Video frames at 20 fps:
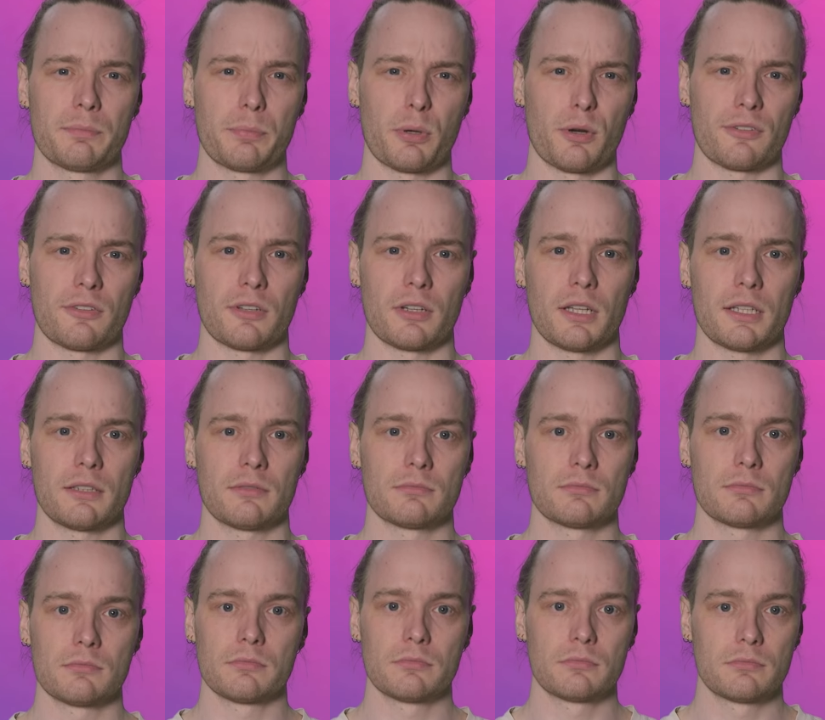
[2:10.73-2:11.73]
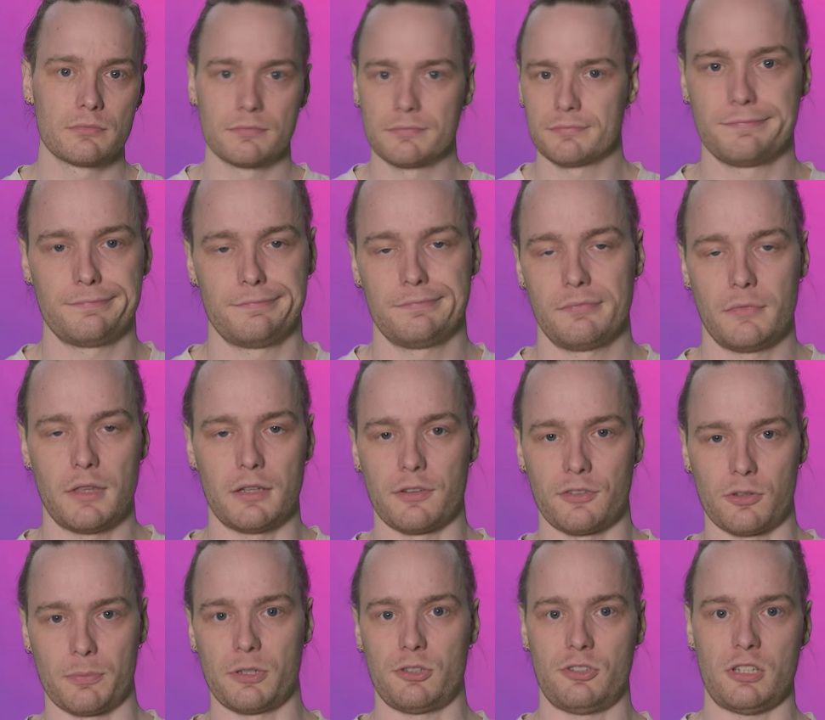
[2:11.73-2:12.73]
personally. They're
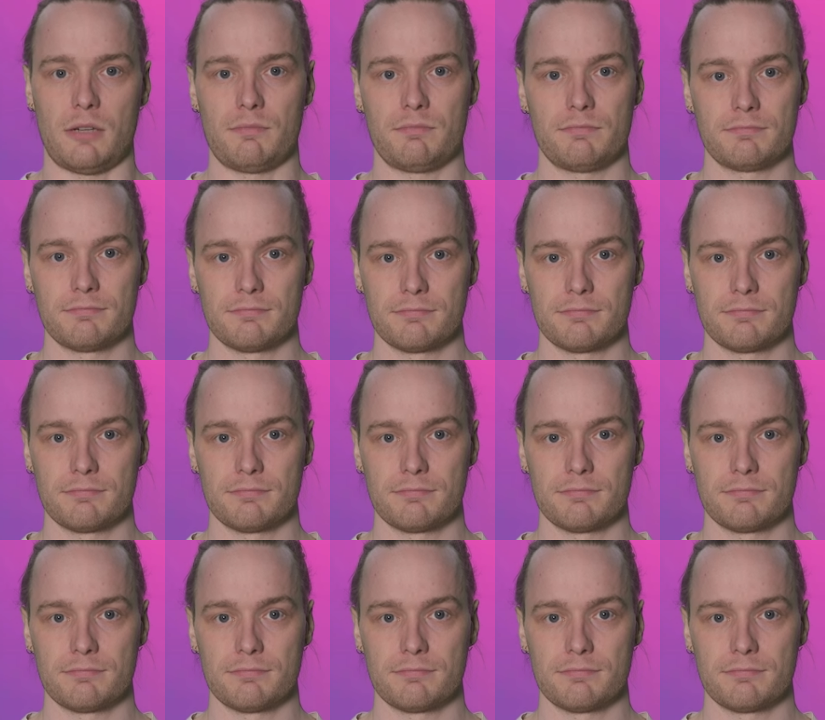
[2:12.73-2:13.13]
just a bit cheap.